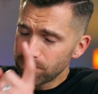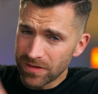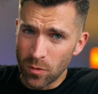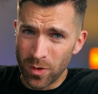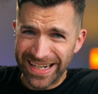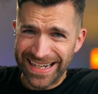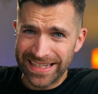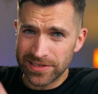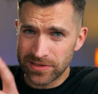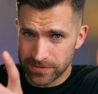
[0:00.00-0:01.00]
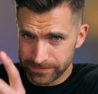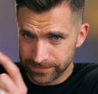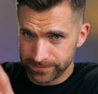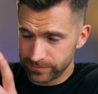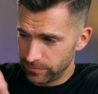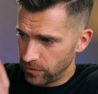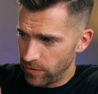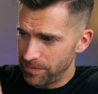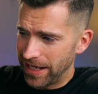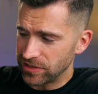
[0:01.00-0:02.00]
What it is,
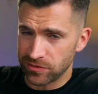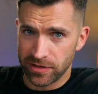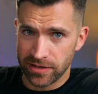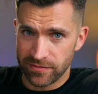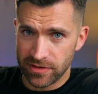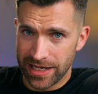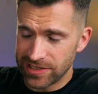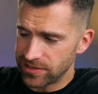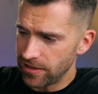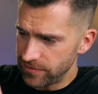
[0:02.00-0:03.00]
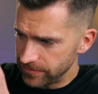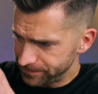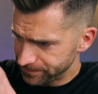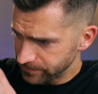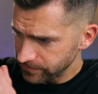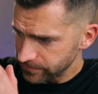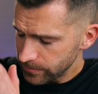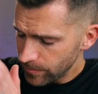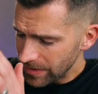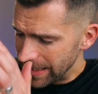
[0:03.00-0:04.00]
quick backstory of the iced coffee,
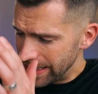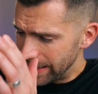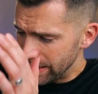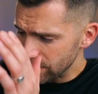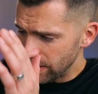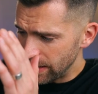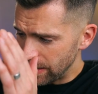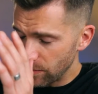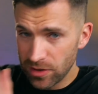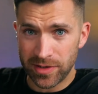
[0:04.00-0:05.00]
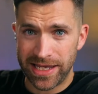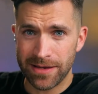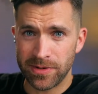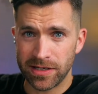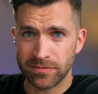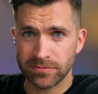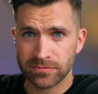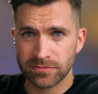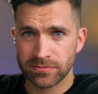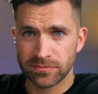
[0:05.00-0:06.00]
is we're going camping
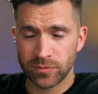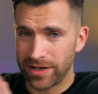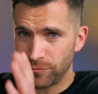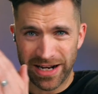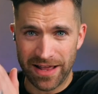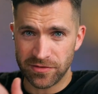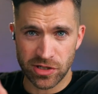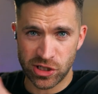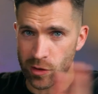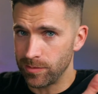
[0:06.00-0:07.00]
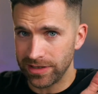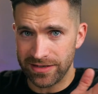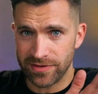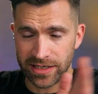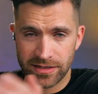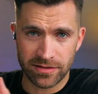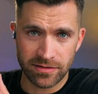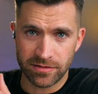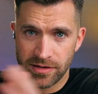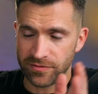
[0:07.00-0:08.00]
right after the show. I'm leaving, and
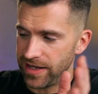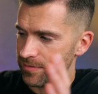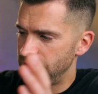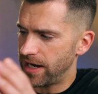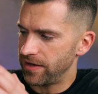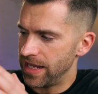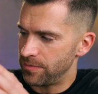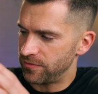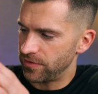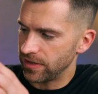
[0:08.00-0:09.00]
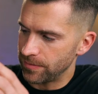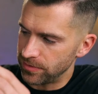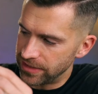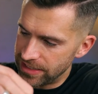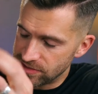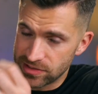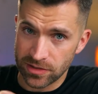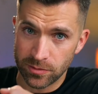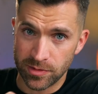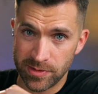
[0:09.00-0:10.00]
the fam and I are camping for a couple of days. And
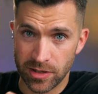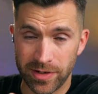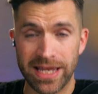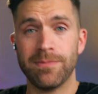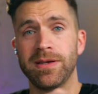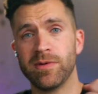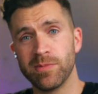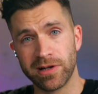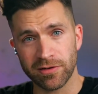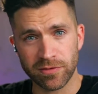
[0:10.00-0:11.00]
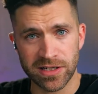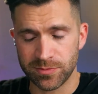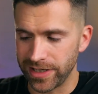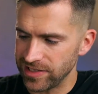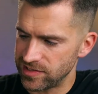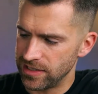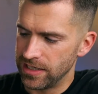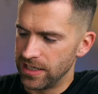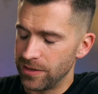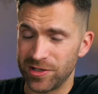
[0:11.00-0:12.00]
so when we go camping, we bring our French press,
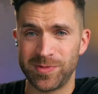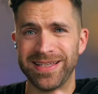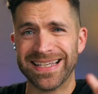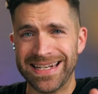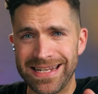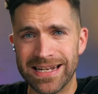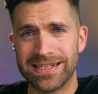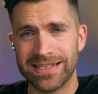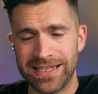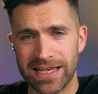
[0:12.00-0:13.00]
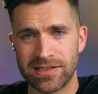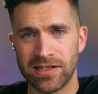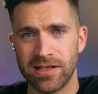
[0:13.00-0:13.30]
which means I needed to get